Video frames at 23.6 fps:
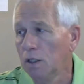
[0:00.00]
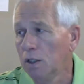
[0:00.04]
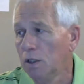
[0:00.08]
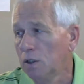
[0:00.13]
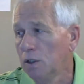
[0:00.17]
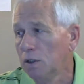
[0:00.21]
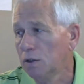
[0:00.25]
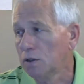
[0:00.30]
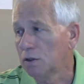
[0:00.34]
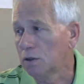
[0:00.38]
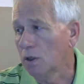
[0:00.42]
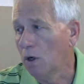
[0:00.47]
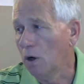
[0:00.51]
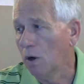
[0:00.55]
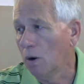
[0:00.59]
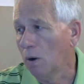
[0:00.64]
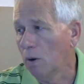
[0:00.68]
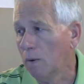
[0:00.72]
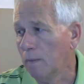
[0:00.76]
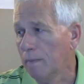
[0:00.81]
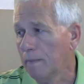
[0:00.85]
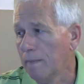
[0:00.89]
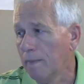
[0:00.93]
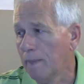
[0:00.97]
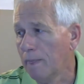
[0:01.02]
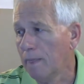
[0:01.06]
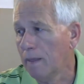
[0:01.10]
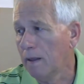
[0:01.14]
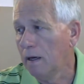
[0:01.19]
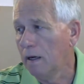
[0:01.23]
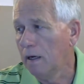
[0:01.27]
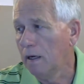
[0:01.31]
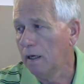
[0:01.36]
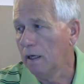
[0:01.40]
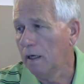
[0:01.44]
So
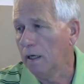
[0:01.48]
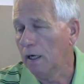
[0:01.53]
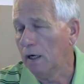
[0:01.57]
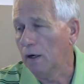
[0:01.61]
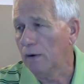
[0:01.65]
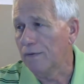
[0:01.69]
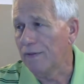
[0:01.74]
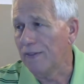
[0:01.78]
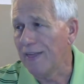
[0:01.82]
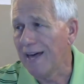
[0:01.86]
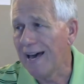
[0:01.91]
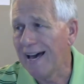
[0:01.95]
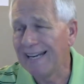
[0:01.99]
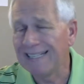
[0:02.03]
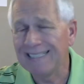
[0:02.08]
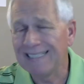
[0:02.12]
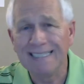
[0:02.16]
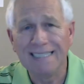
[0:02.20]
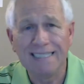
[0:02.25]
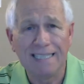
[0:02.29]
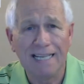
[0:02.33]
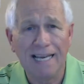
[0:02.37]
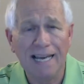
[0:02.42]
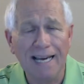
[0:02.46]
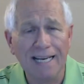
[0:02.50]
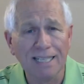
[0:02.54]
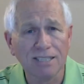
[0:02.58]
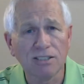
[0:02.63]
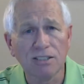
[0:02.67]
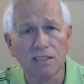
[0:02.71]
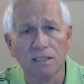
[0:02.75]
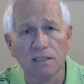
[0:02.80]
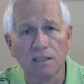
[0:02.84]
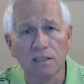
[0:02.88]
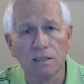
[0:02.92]
that in
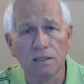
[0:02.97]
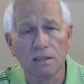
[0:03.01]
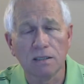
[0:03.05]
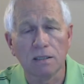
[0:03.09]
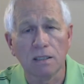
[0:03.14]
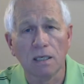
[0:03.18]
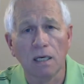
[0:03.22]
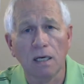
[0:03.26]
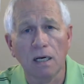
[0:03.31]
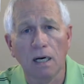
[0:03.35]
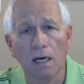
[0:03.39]
essence